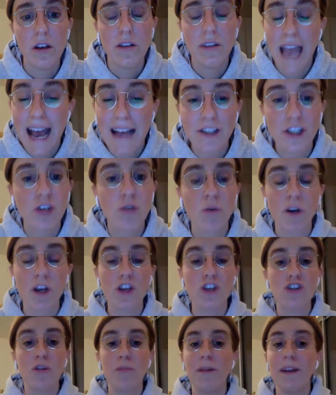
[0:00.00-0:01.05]
Yes, you are
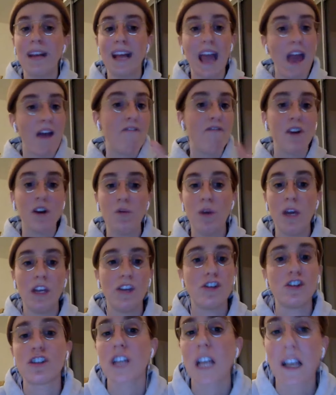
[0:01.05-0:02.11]
contributing every week.
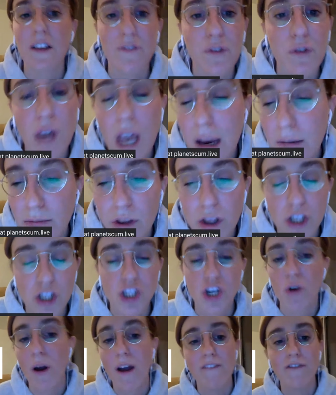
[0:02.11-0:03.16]
Just like if you came to the
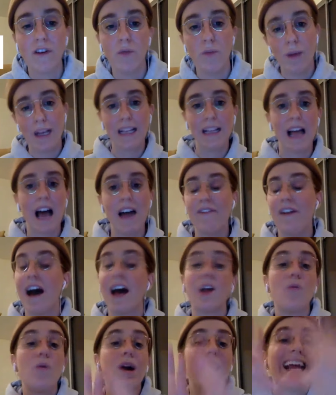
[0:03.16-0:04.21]
show every week live, I
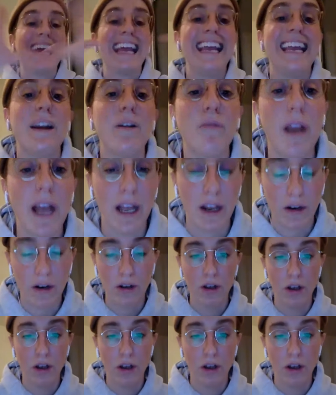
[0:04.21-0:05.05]
don't want to hear it.